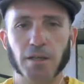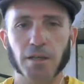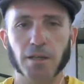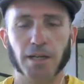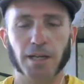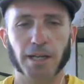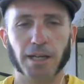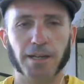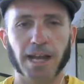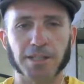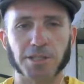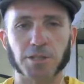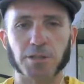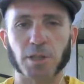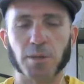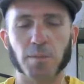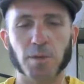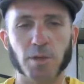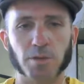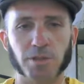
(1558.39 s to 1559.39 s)
not
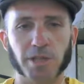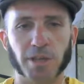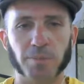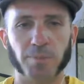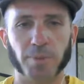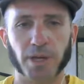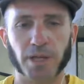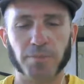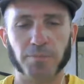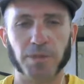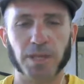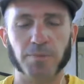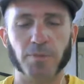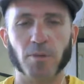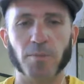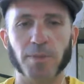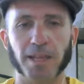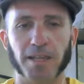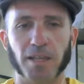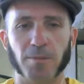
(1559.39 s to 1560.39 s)
just the music, but
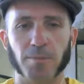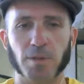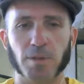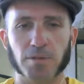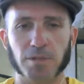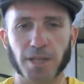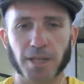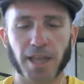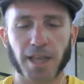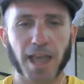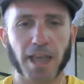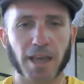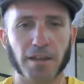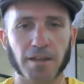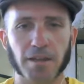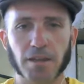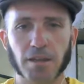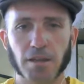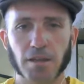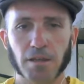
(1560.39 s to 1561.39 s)
people making music,
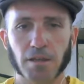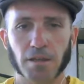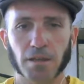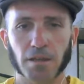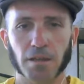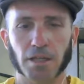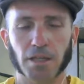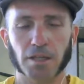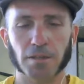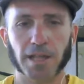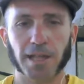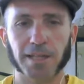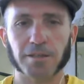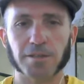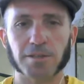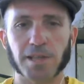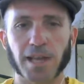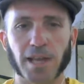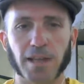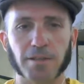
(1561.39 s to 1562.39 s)
and like you
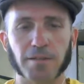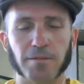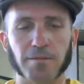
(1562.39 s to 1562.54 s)
said,